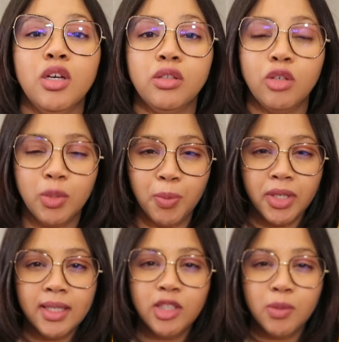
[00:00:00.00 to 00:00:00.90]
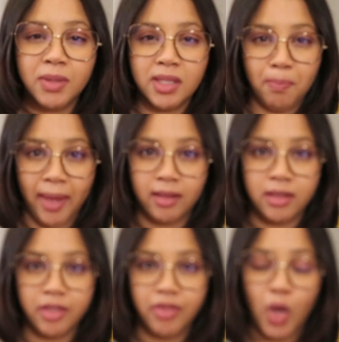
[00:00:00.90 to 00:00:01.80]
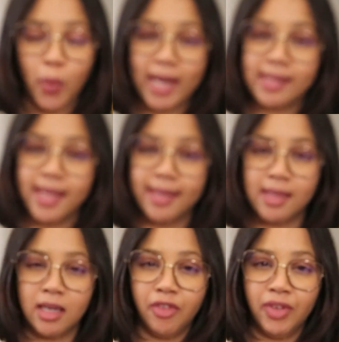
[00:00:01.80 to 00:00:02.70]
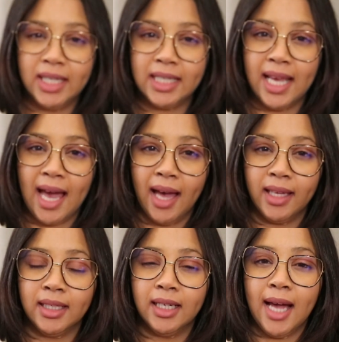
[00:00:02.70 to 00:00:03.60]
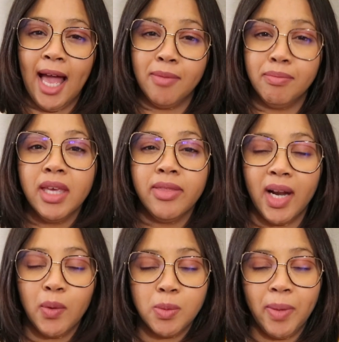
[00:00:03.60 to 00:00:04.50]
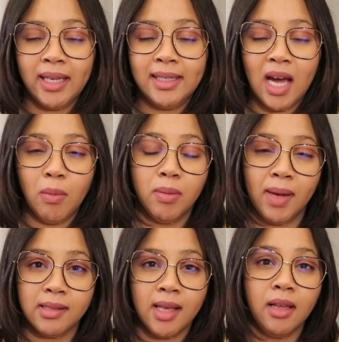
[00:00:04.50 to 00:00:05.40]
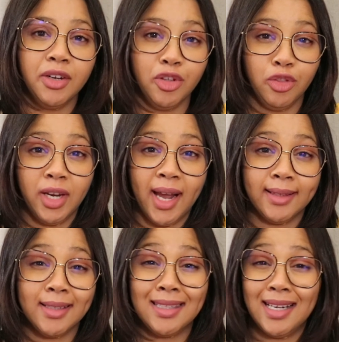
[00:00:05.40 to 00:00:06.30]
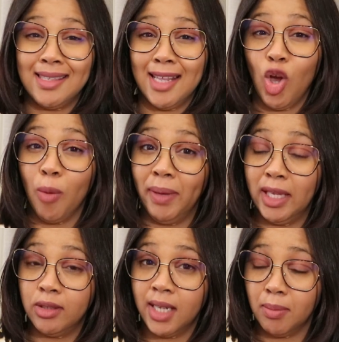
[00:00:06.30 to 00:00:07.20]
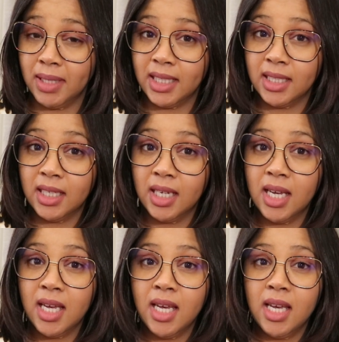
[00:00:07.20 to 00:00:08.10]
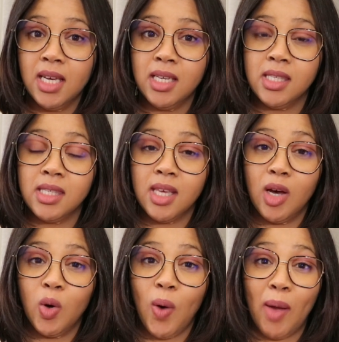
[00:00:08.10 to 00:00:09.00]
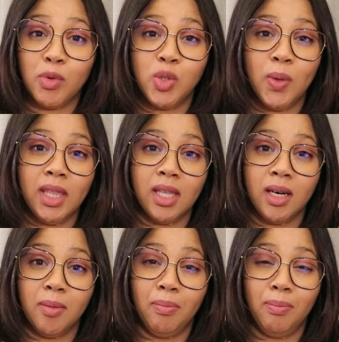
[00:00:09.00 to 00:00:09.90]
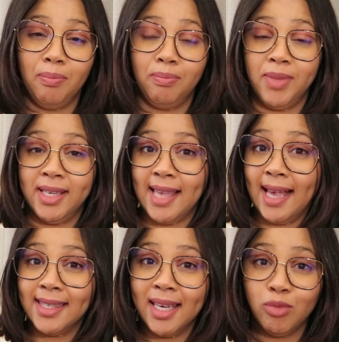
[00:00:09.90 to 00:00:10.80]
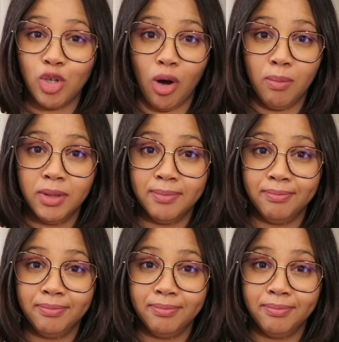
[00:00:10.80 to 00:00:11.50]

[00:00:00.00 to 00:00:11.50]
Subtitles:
So to put it into perspective, when I say significantly higher, I mean that I was paid double my salary in the United States than compared to Dublin. So I was doing the exact same job.